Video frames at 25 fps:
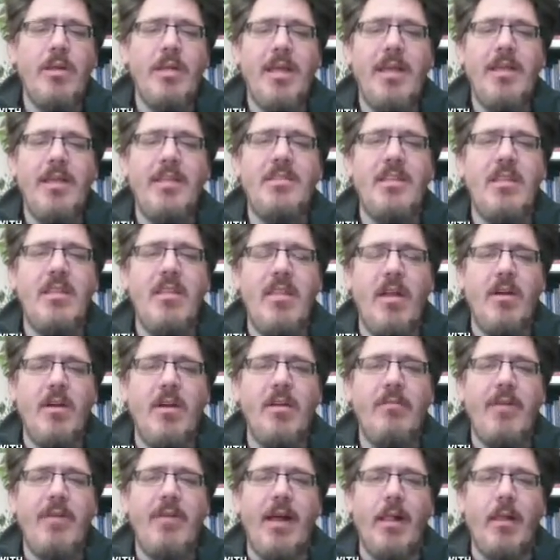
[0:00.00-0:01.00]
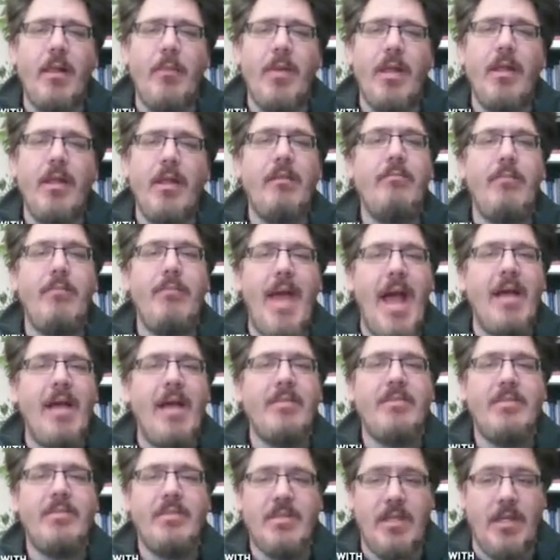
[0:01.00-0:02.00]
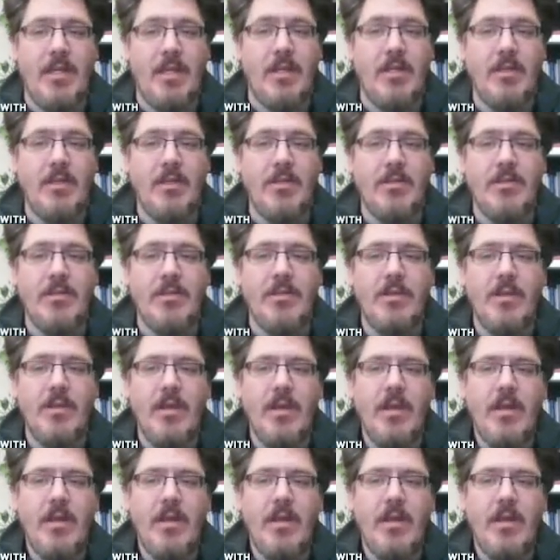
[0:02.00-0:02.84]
kids in their development of math skills.